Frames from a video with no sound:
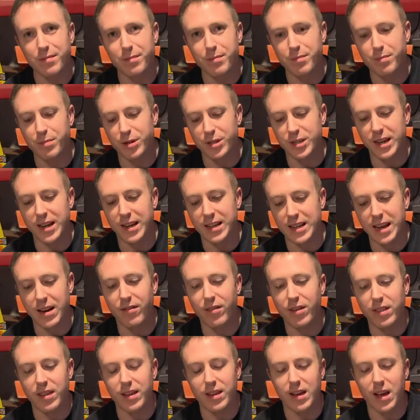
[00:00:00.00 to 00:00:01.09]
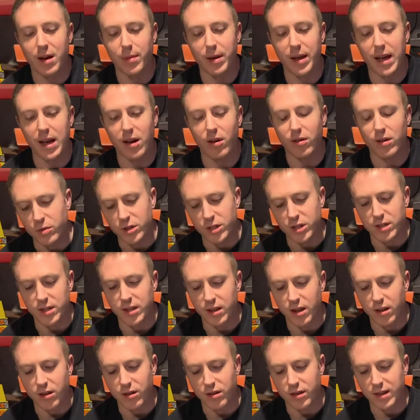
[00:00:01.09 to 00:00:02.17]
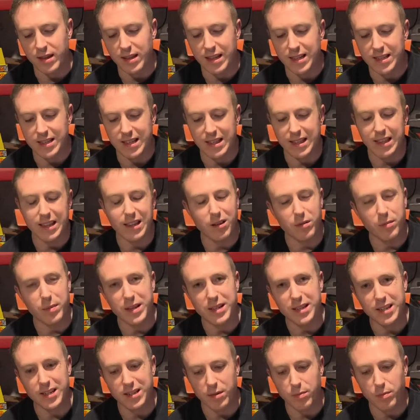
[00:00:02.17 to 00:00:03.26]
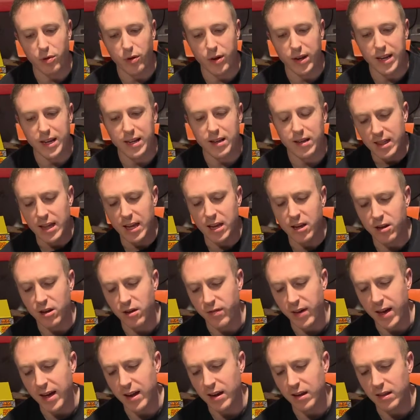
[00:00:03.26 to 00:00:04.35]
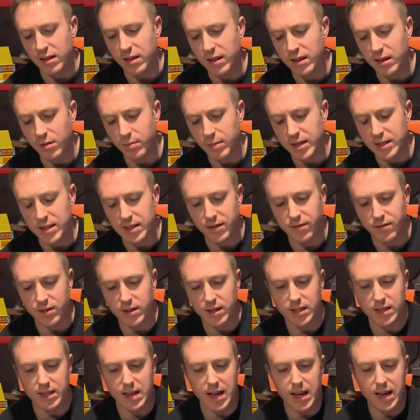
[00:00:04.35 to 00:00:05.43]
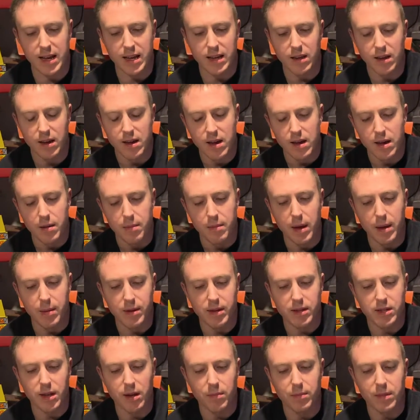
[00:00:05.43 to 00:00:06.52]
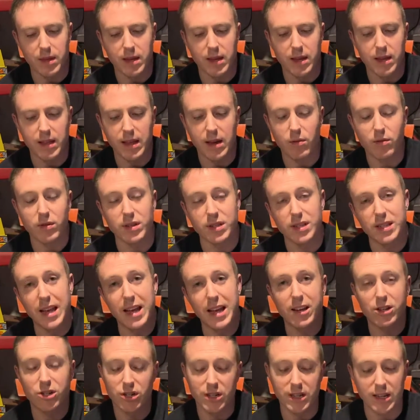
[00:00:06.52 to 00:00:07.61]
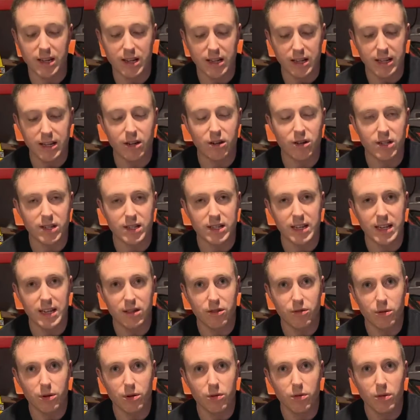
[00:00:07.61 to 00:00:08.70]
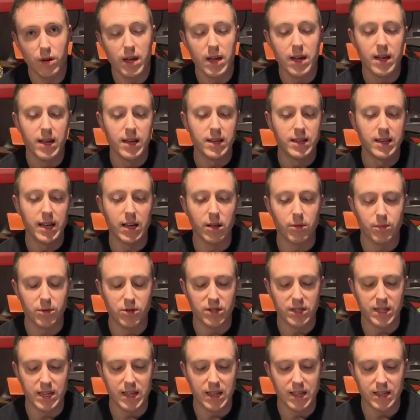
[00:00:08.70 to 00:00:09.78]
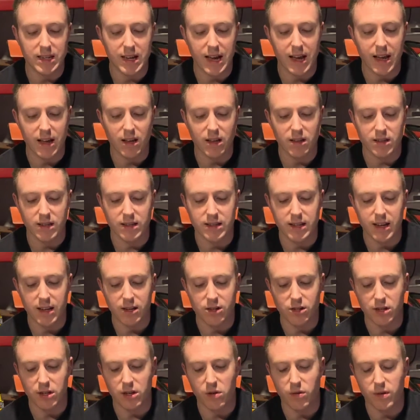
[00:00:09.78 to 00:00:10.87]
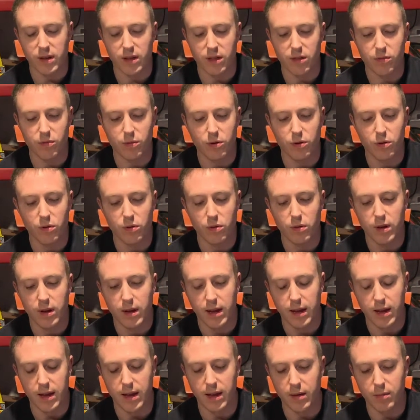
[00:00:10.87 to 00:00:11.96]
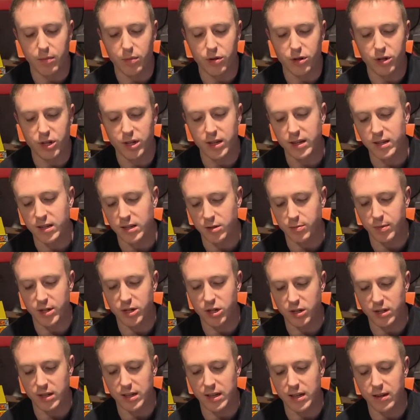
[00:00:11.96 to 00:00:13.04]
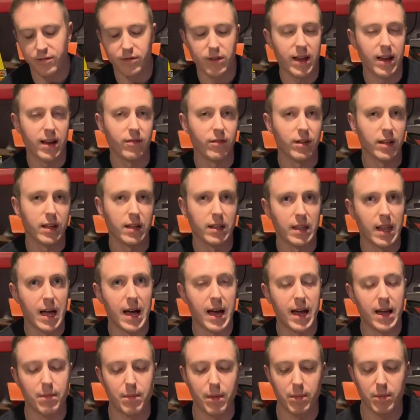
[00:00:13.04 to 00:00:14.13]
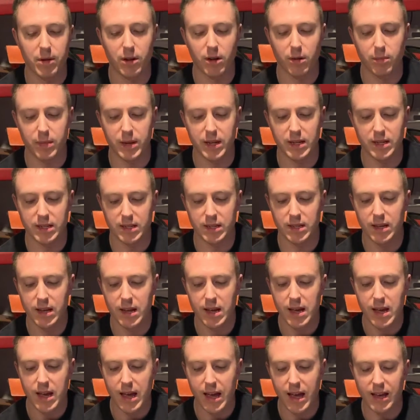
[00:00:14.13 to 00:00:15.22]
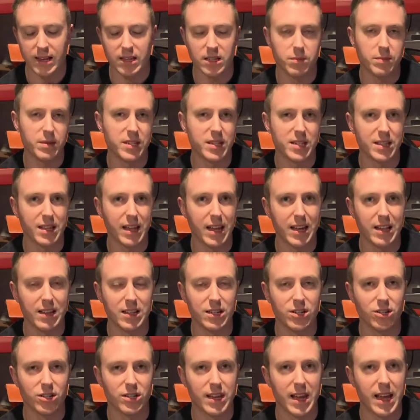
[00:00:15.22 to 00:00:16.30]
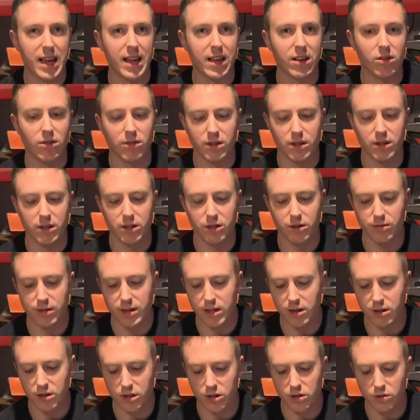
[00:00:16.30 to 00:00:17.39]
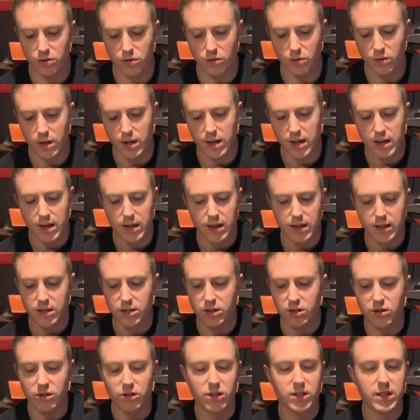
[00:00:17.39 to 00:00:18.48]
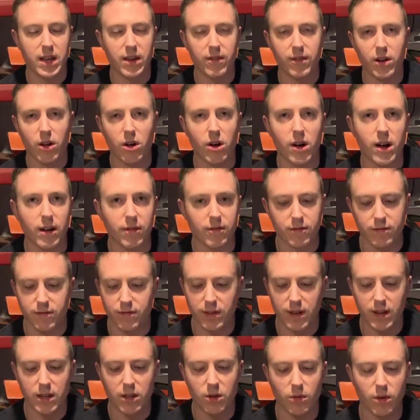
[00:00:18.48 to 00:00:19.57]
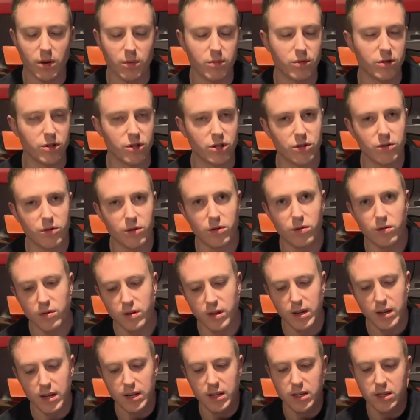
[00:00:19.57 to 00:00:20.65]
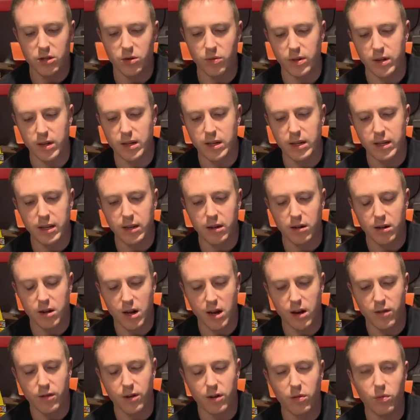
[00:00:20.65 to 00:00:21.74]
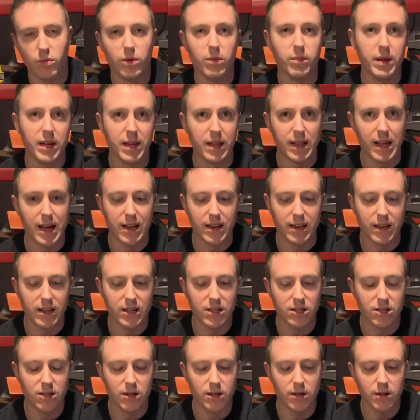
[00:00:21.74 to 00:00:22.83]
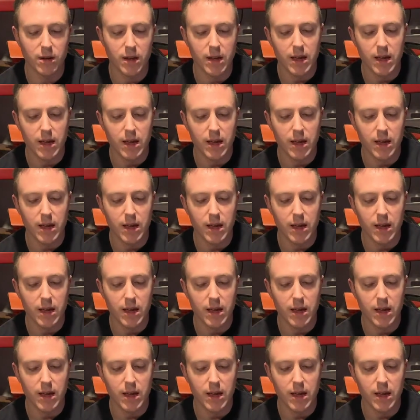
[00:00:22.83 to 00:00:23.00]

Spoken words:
protect everything coming out, which is another thing that's a little bit disappointing. They could have had a little bit different design, maybe something that was actually clear see-through to help you see the tiles it's actually going through and pushing, especially if you have like a line, maybe your piece has to be slightly just angled a degree or two, so you just have it off and you want to push through. So a clear cover would be a lot nicer,